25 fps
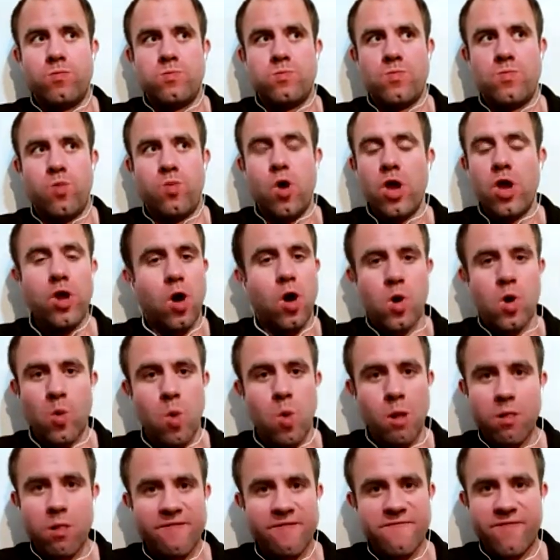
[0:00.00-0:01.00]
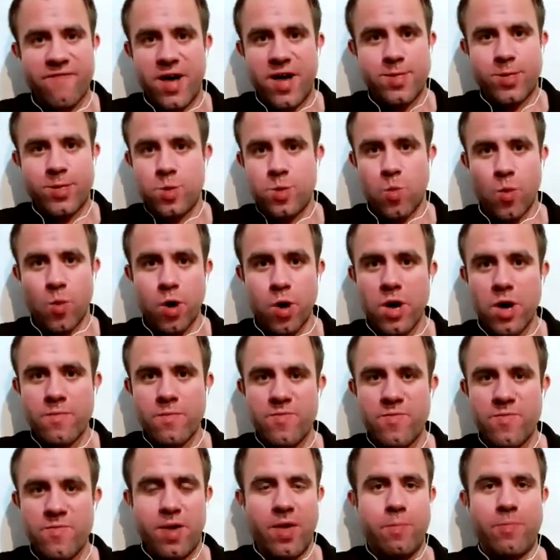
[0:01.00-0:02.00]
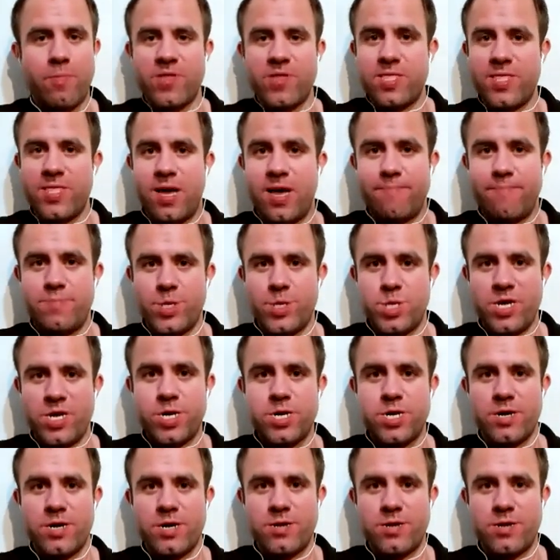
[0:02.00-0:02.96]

We're not qualified to work with people in that position.